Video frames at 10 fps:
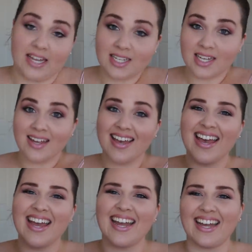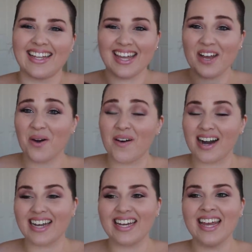fit and they go
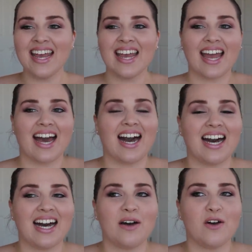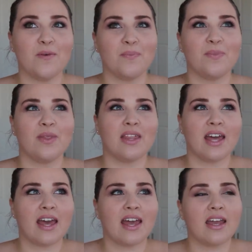on.
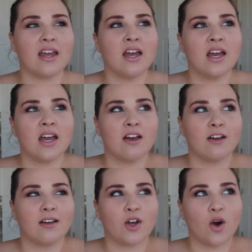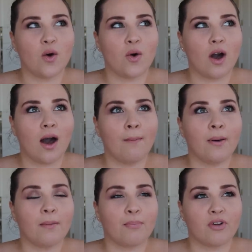They go
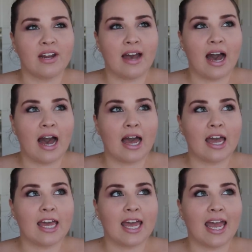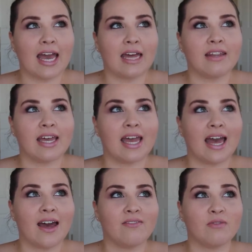up pretty high and they
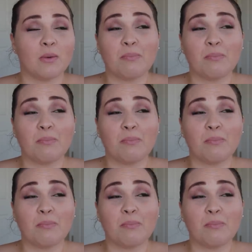have